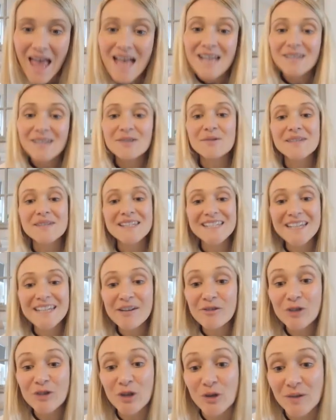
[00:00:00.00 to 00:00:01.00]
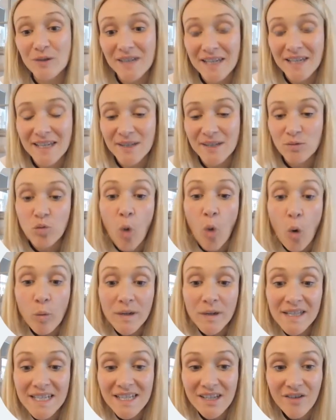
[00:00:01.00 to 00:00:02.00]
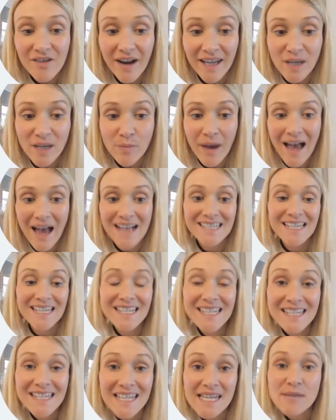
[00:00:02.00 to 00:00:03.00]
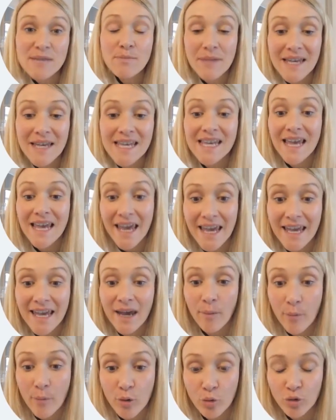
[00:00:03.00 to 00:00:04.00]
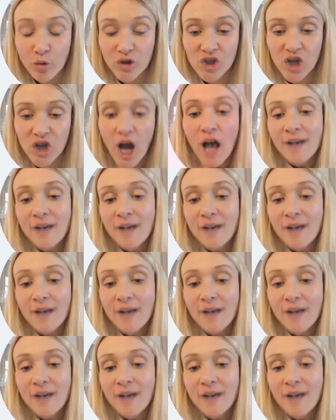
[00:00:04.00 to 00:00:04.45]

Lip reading: So SEAL uses what we describe as a CPA approach.